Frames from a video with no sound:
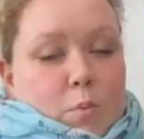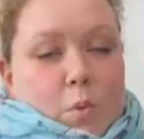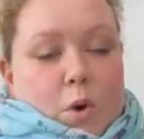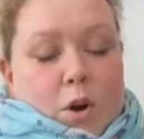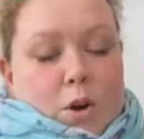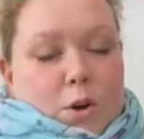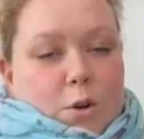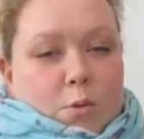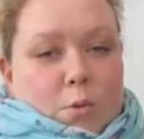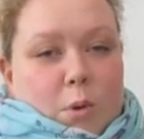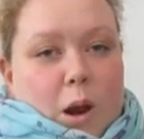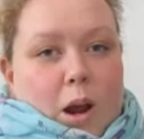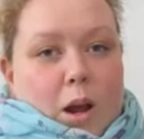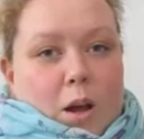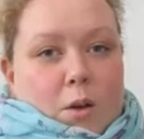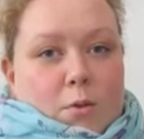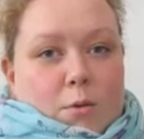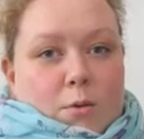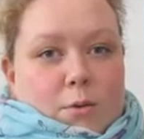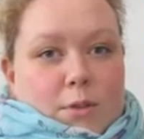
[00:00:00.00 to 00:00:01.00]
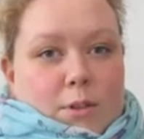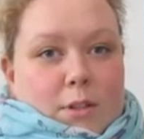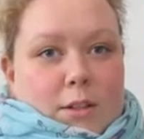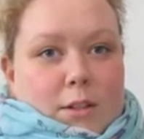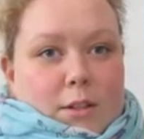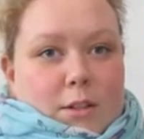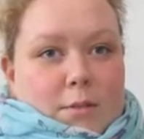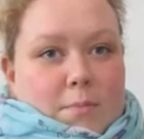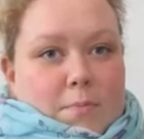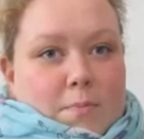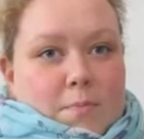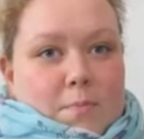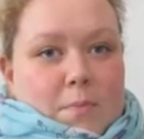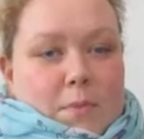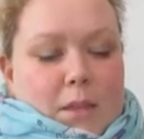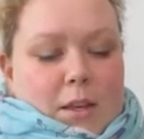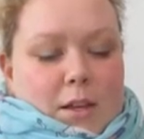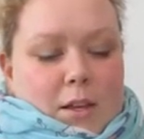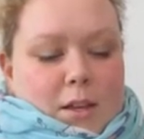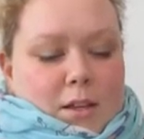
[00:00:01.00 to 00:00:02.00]
walk around and
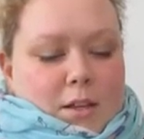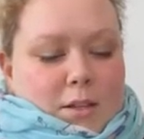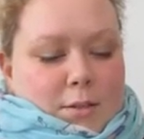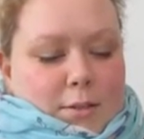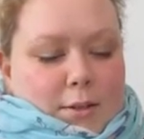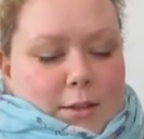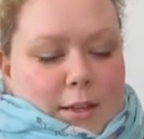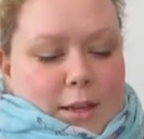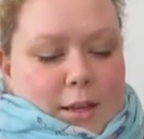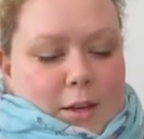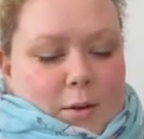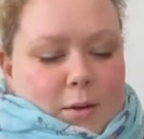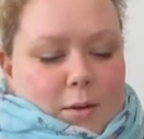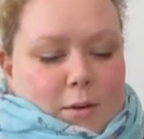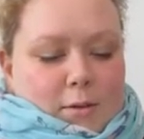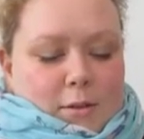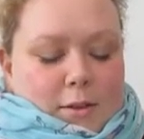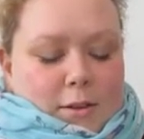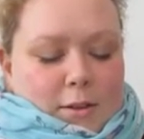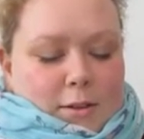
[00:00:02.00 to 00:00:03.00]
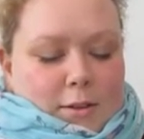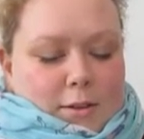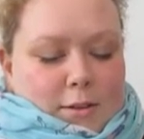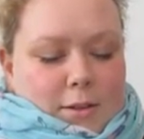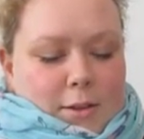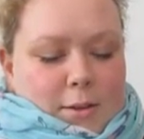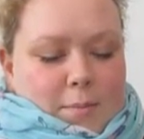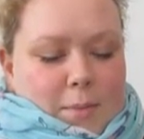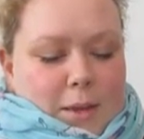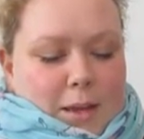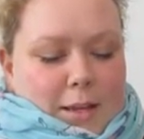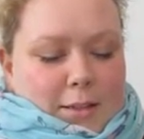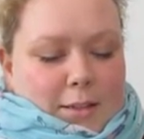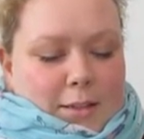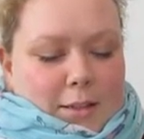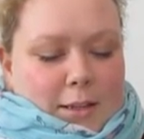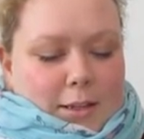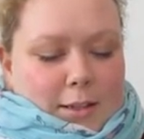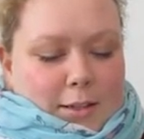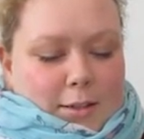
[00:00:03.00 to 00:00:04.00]
see all the
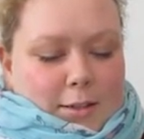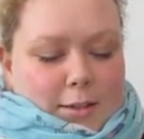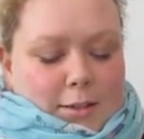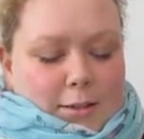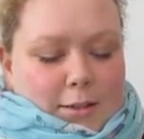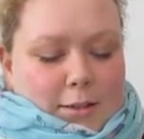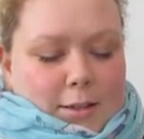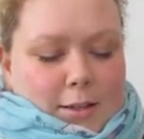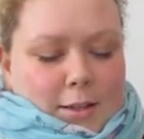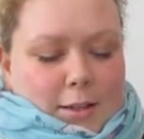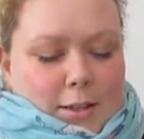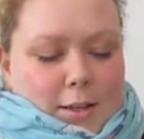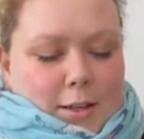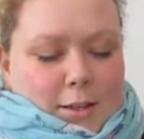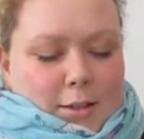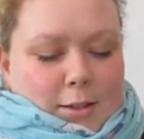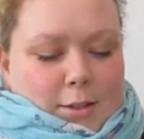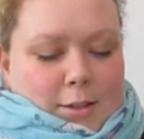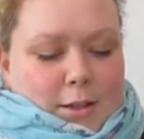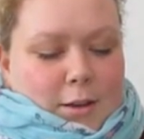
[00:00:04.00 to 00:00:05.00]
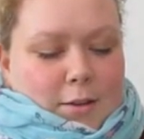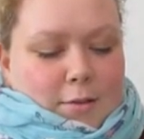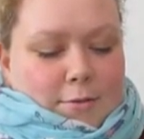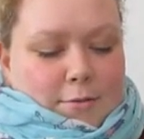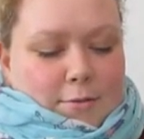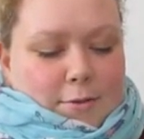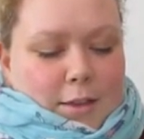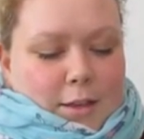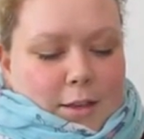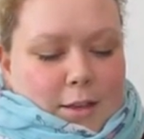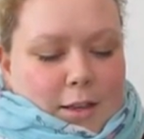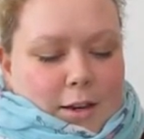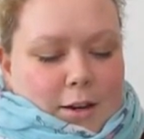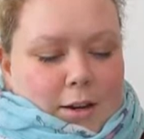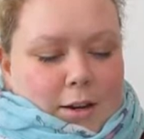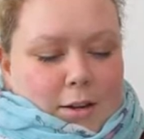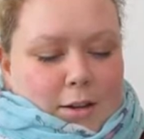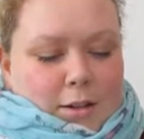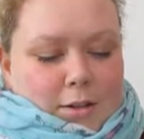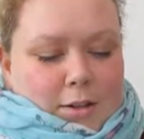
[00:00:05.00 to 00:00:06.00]
amazing stuff that
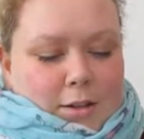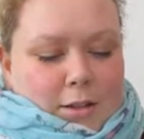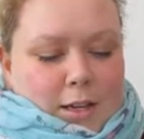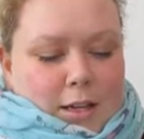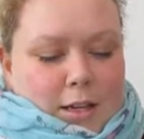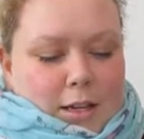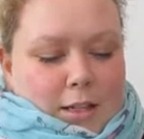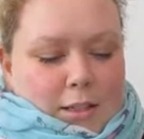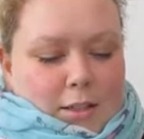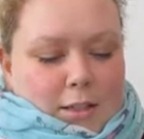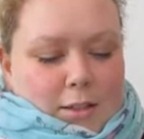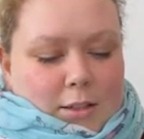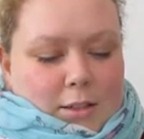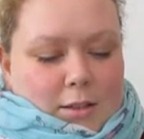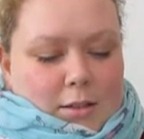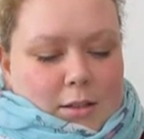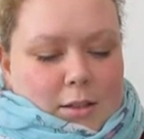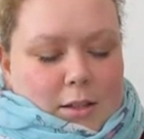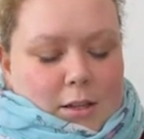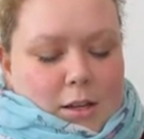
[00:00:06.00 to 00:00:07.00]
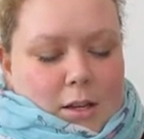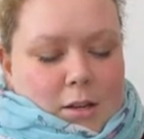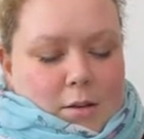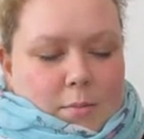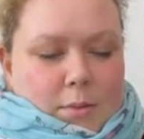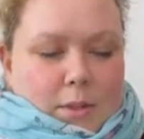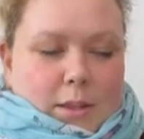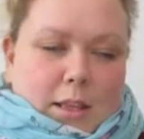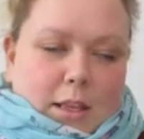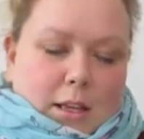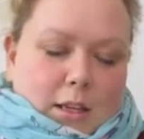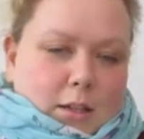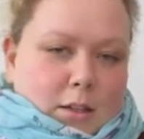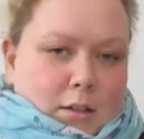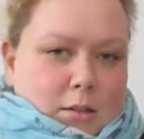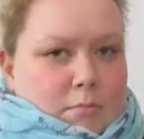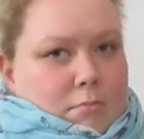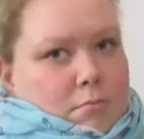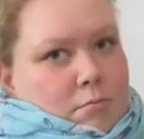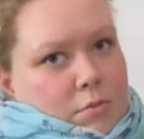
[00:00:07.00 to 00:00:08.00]
there is. But
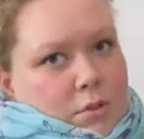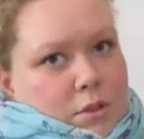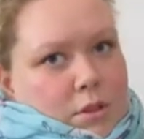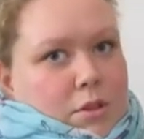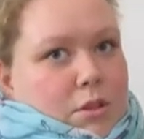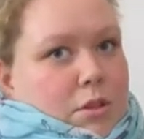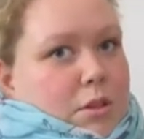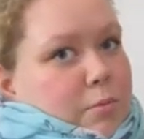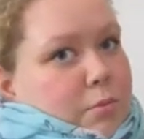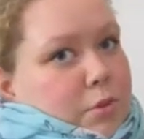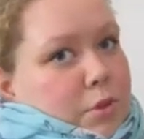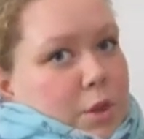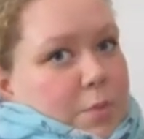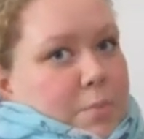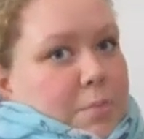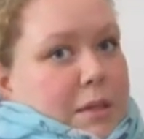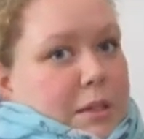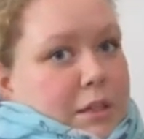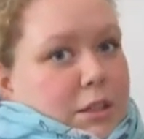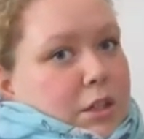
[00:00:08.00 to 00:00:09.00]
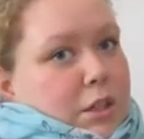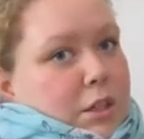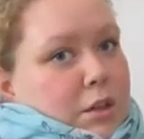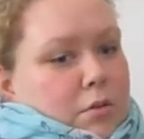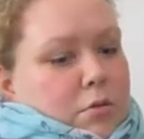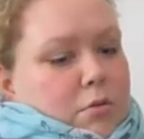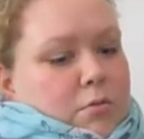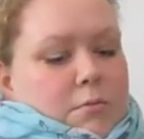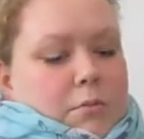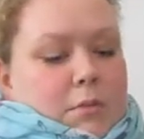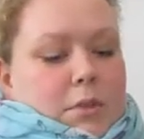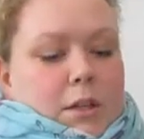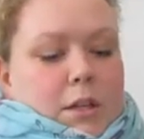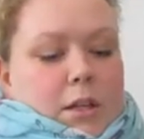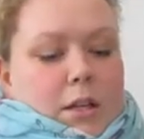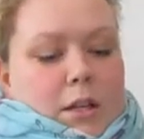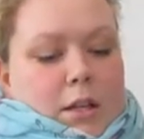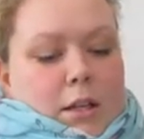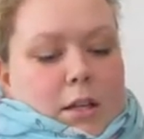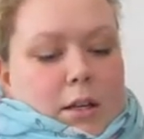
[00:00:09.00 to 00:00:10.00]
then do some shopping too.
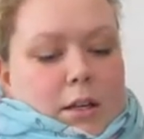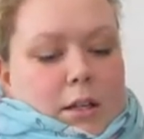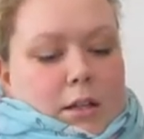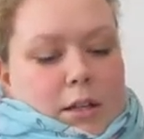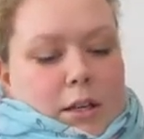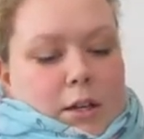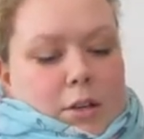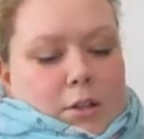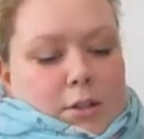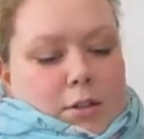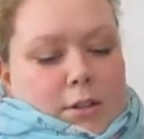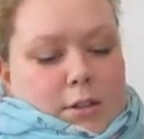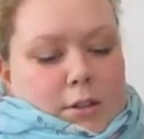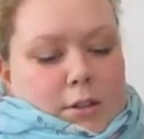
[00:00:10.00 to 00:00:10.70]
Like there